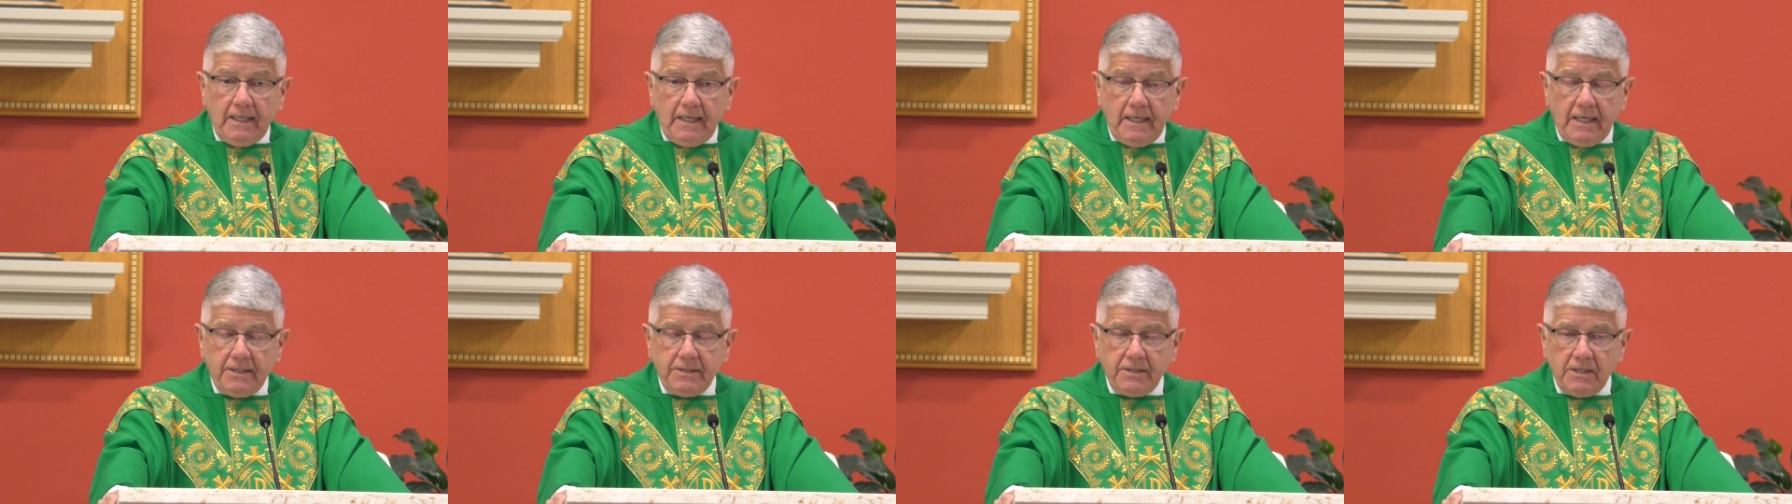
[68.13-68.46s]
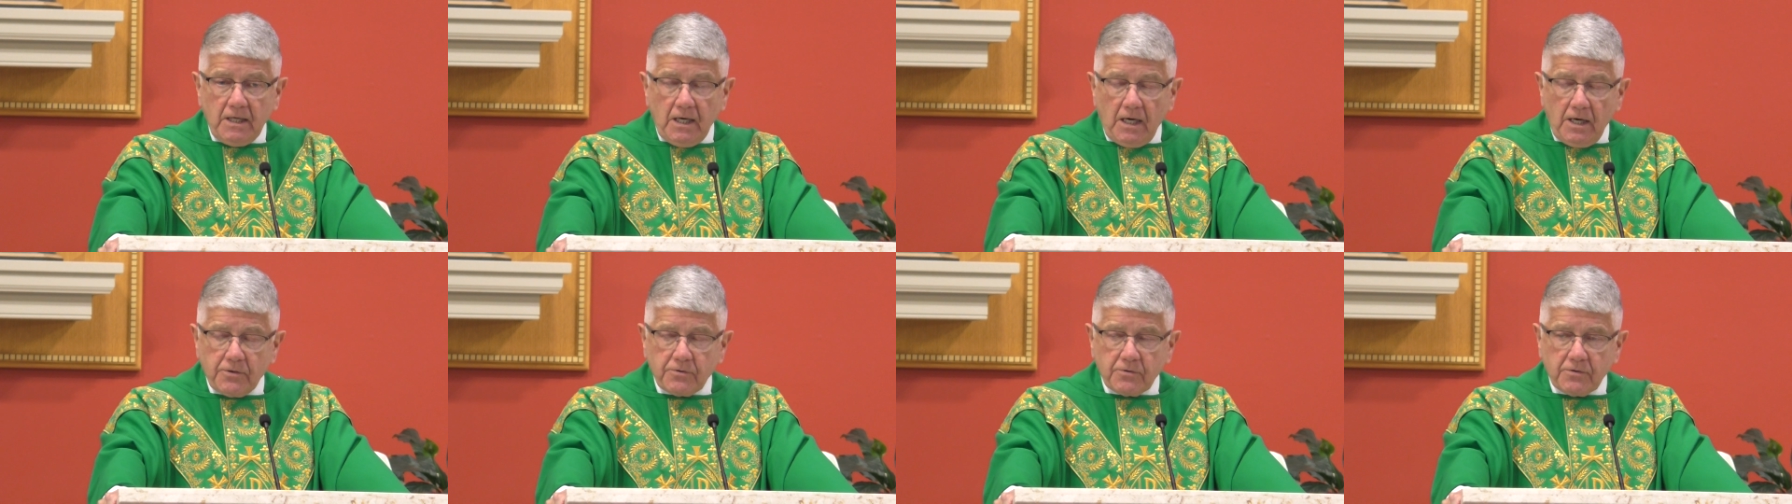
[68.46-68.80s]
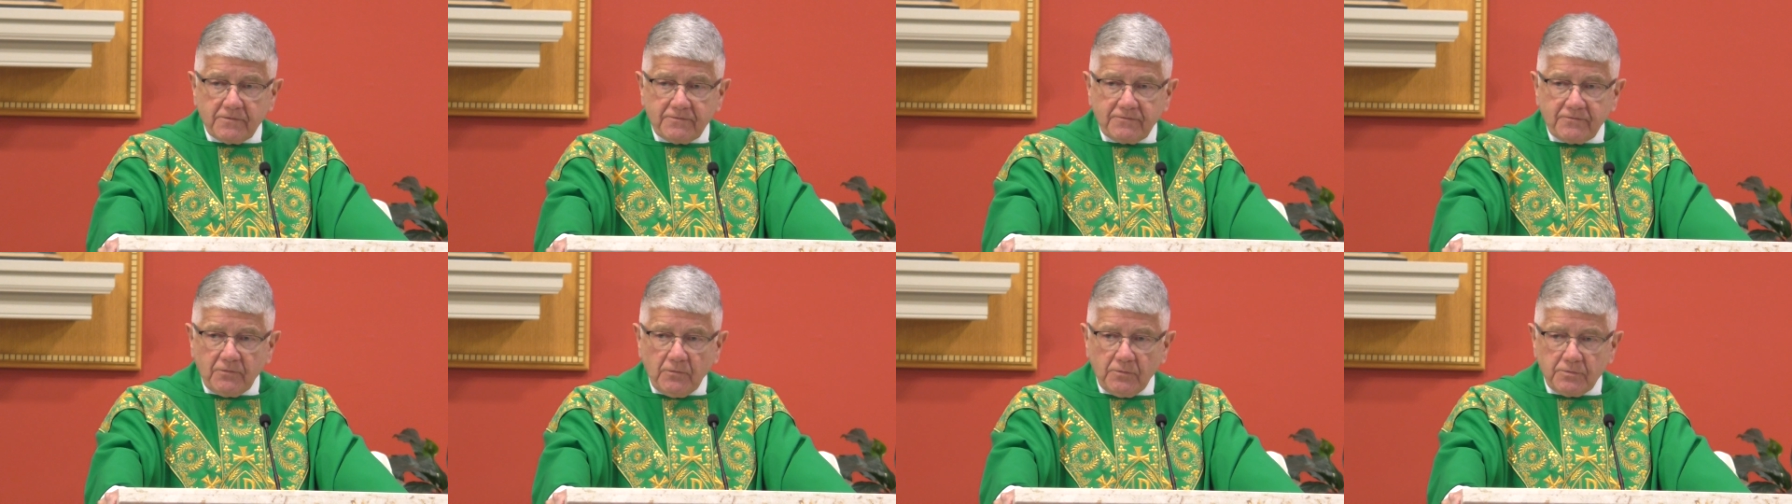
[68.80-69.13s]
and the
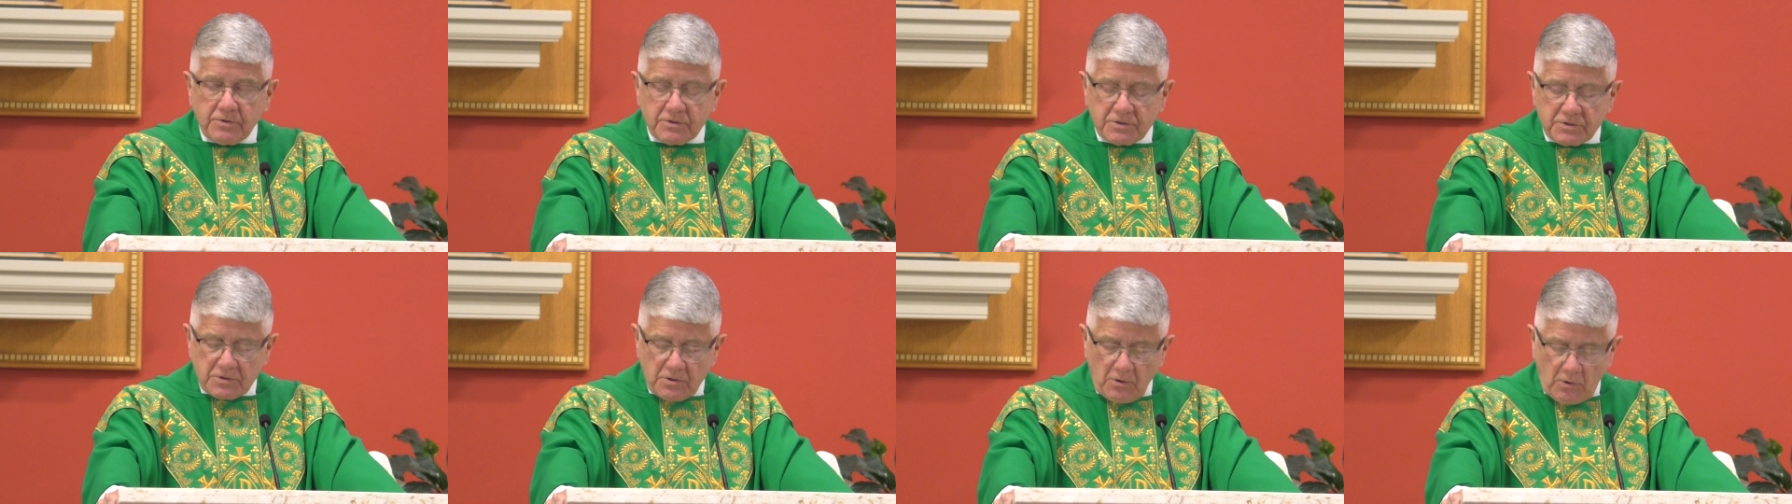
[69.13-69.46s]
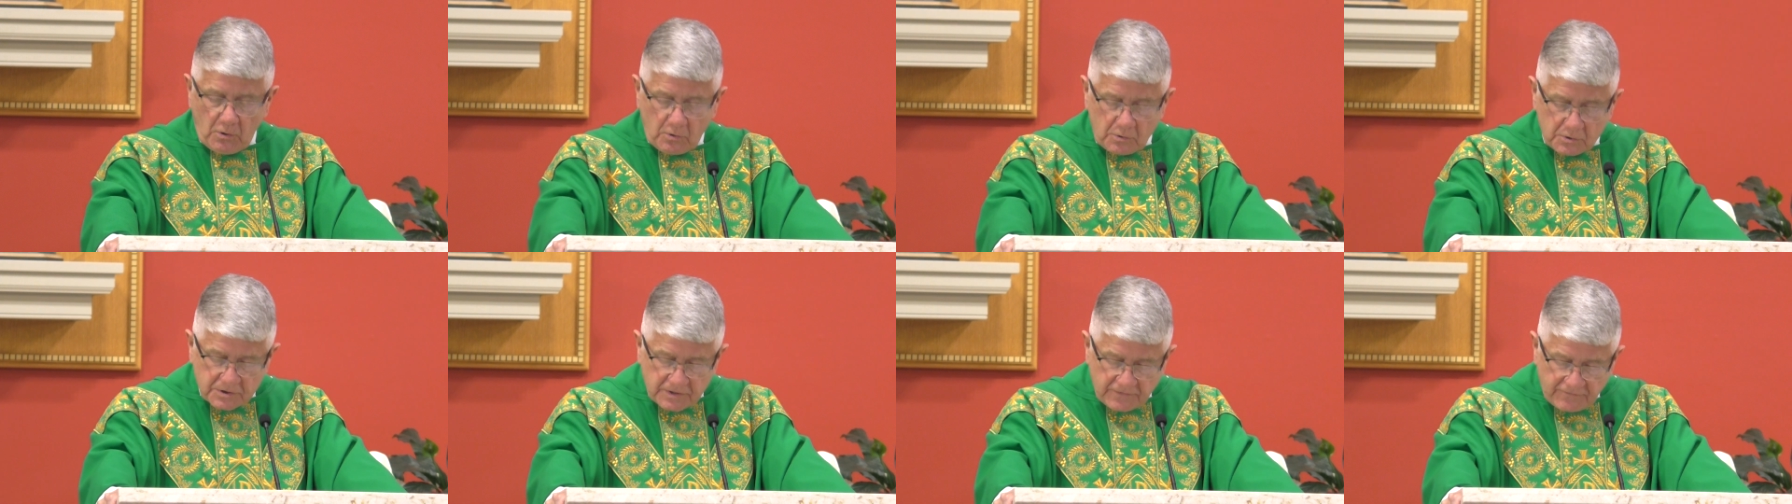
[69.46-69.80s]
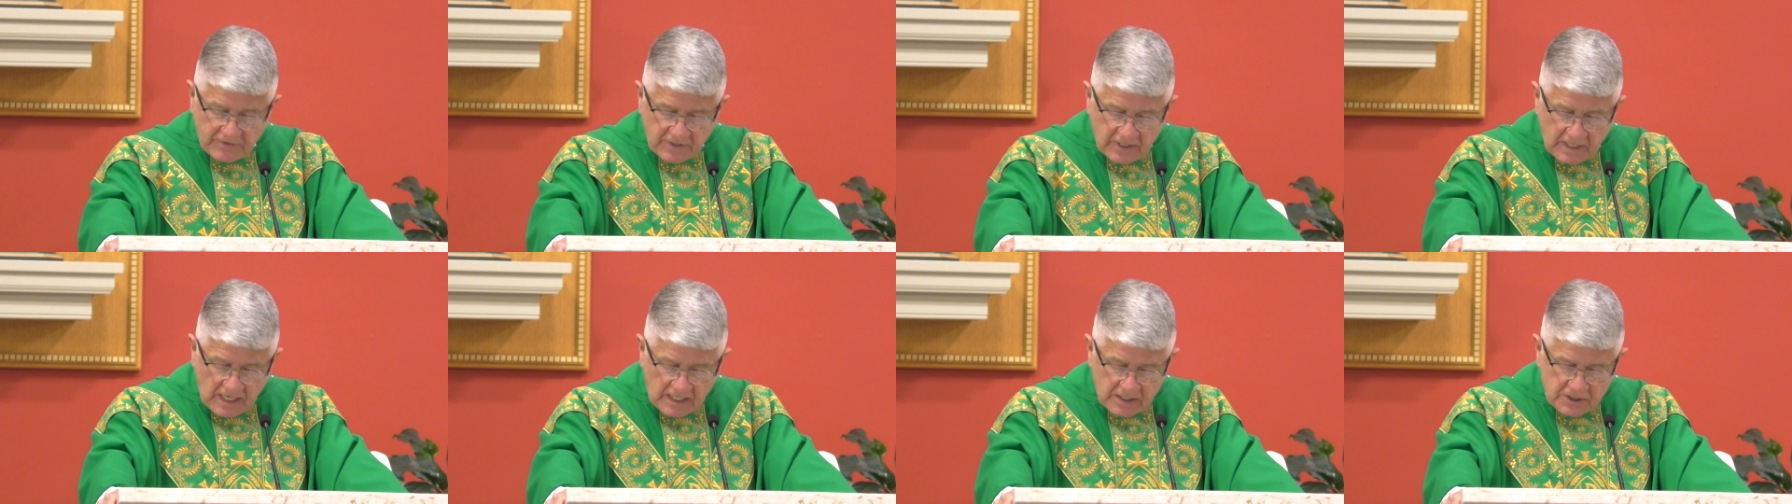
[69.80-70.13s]
other for the souls of
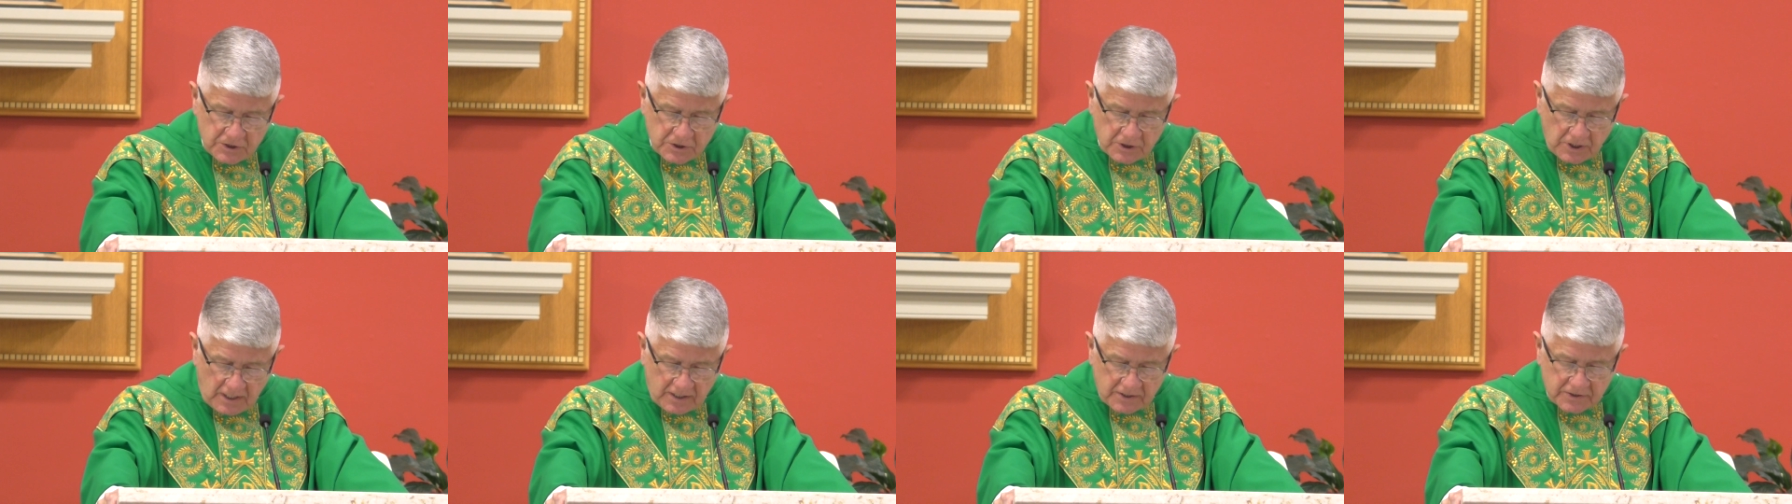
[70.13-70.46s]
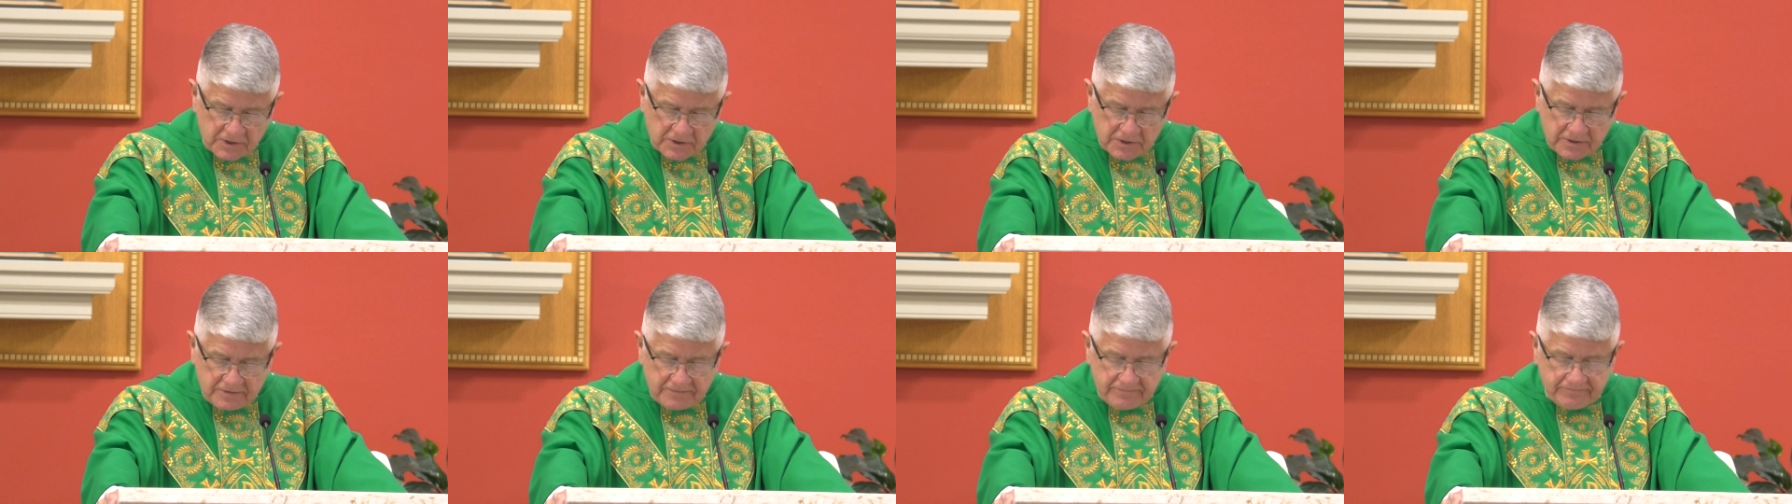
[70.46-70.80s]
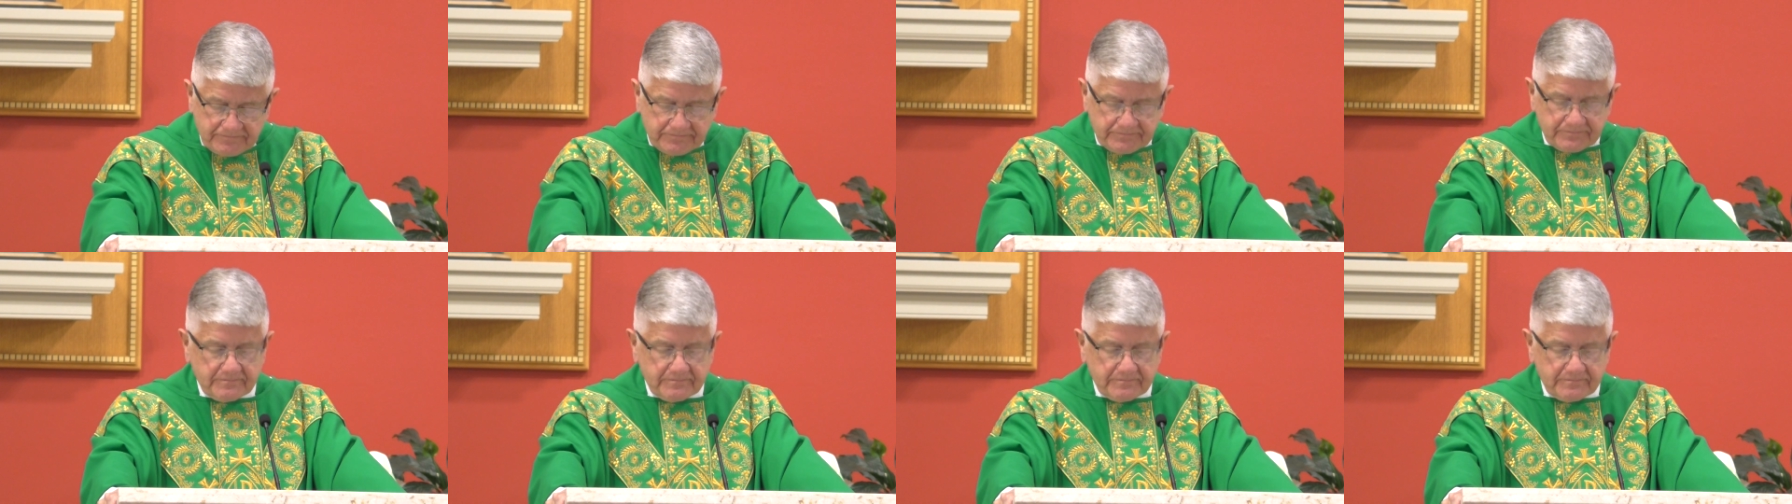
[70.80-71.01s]
the unjust.